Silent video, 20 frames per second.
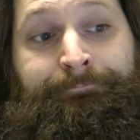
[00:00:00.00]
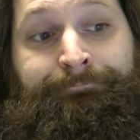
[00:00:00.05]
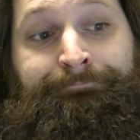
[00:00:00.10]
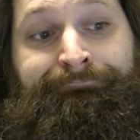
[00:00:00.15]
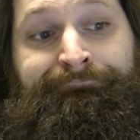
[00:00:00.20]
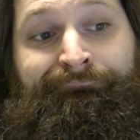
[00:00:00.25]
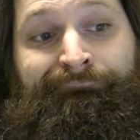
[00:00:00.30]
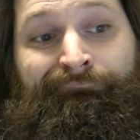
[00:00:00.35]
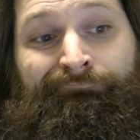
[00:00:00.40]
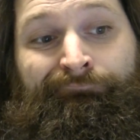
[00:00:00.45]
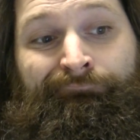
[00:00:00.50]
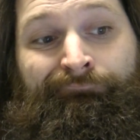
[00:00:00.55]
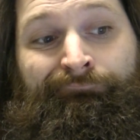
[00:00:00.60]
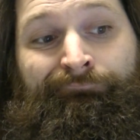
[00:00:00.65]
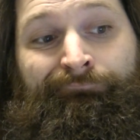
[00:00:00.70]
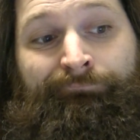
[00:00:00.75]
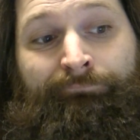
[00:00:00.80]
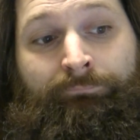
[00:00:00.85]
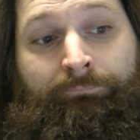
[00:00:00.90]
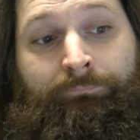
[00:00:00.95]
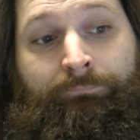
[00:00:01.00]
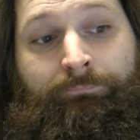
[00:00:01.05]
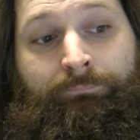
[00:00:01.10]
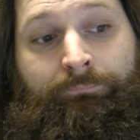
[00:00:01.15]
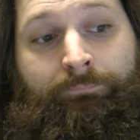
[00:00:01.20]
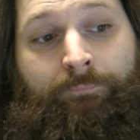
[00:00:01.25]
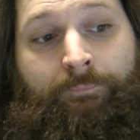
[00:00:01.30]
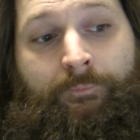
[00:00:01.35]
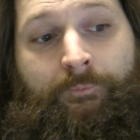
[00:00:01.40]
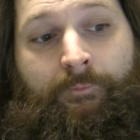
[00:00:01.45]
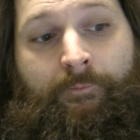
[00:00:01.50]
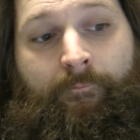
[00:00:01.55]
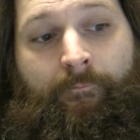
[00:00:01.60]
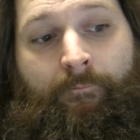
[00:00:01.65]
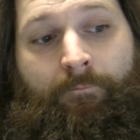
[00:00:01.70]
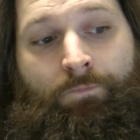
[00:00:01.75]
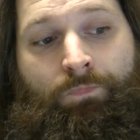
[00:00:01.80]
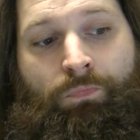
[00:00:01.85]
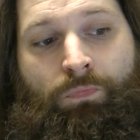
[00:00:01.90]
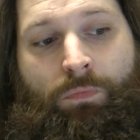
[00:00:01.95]

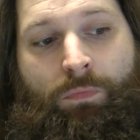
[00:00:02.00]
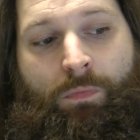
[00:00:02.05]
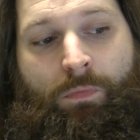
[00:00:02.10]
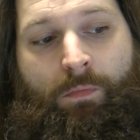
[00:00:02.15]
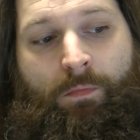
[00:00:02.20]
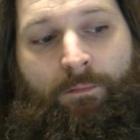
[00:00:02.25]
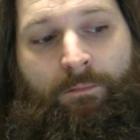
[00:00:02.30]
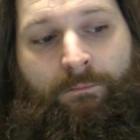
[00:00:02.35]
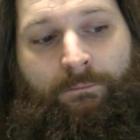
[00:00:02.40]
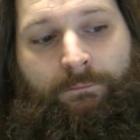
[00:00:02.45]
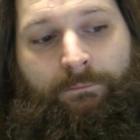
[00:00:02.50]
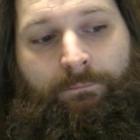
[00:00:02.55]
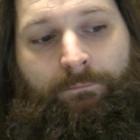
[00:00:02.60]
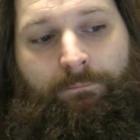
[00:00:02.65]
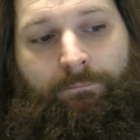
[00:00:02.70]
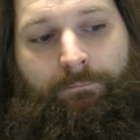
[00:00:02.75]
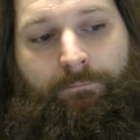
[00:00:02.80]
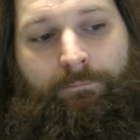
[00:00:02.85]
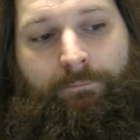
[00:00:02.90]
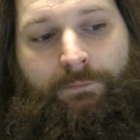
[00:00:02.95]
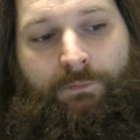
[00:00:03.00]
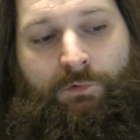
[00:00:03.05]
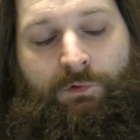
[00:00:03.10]
(no one is talking)